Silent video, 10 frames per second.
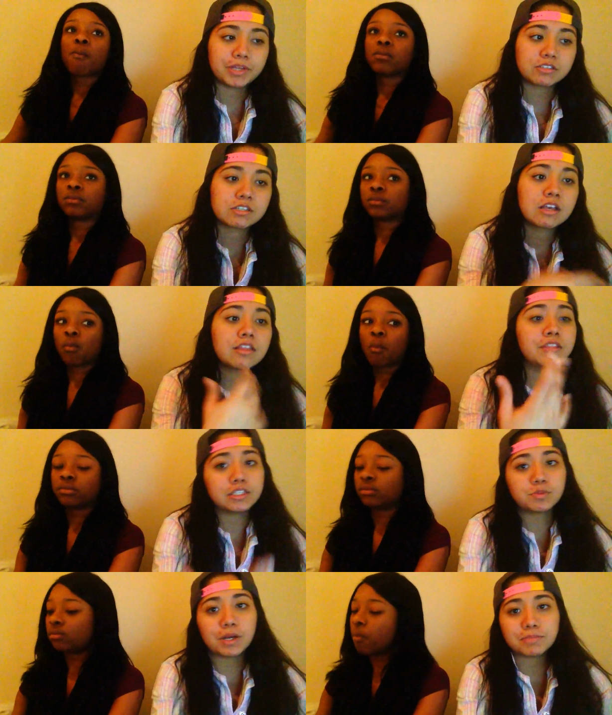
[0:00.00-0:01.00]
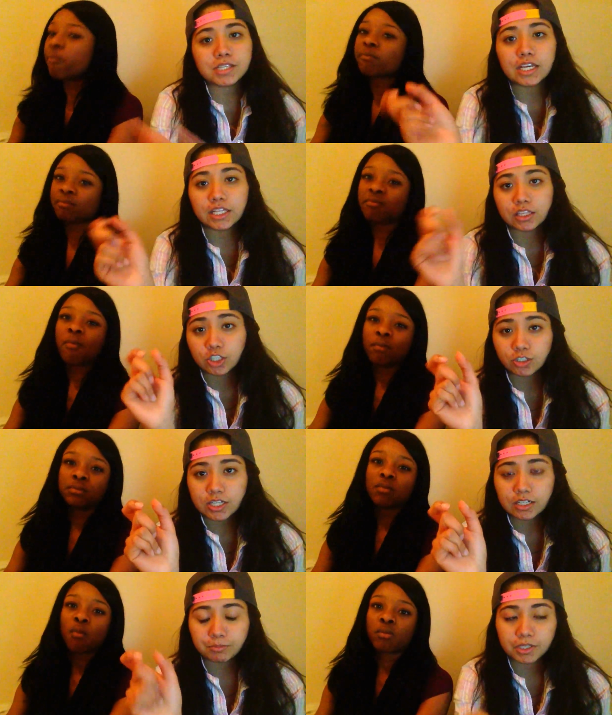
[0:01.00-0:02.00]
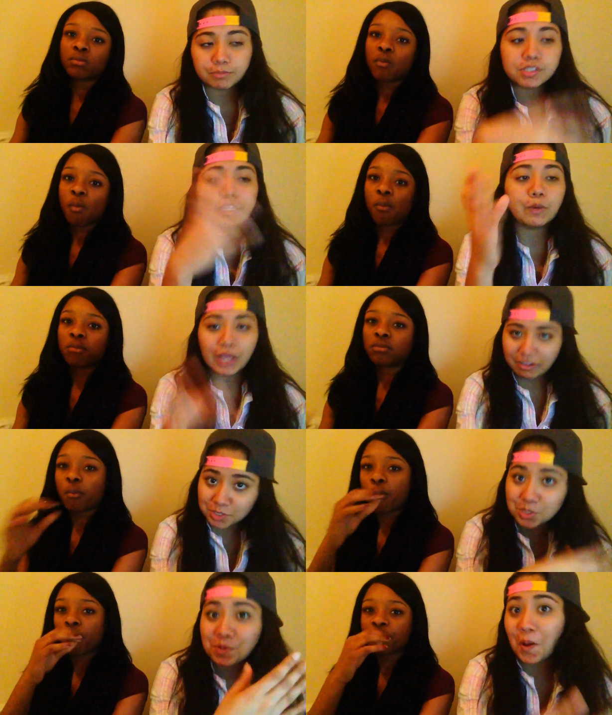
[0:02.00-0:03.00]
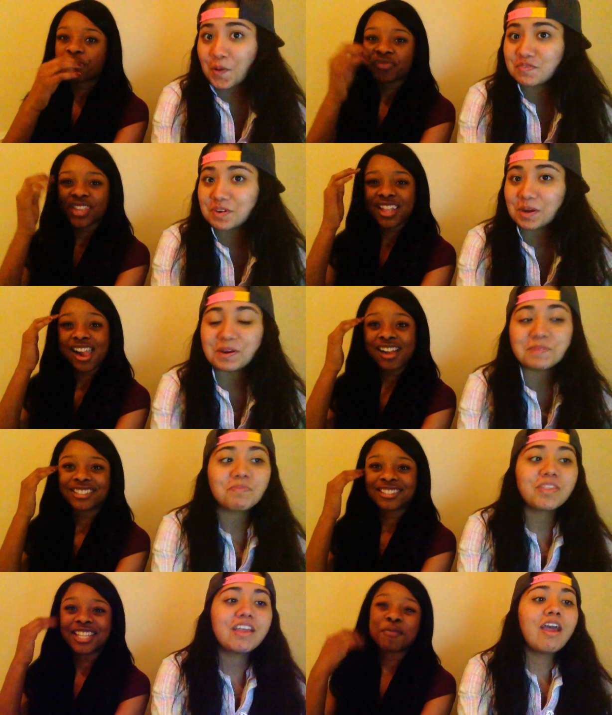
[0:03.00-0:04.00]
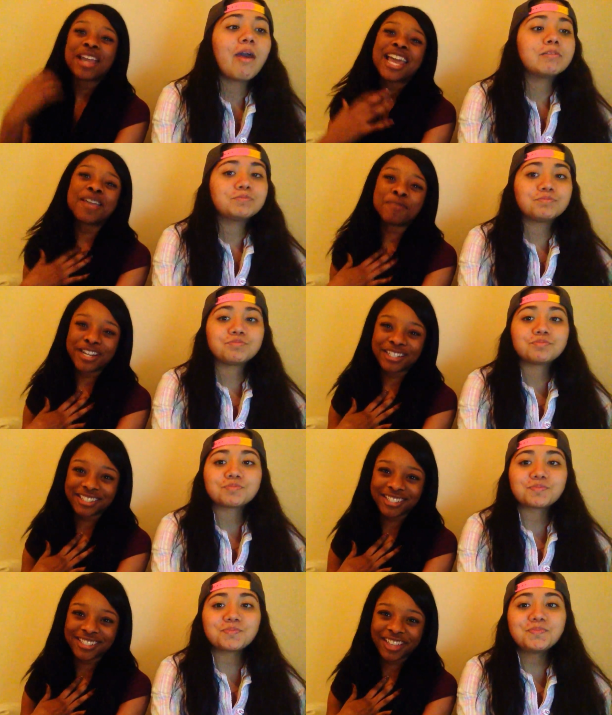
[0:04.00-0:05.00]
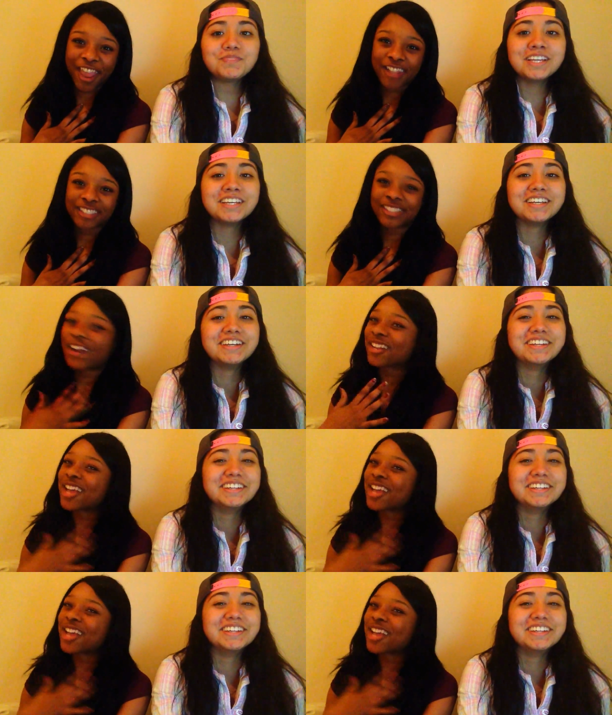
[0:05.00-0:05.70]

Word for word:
Speaker 1: mess. That's why I'm saying little tiny bumps that we have to do over. In my nightmares are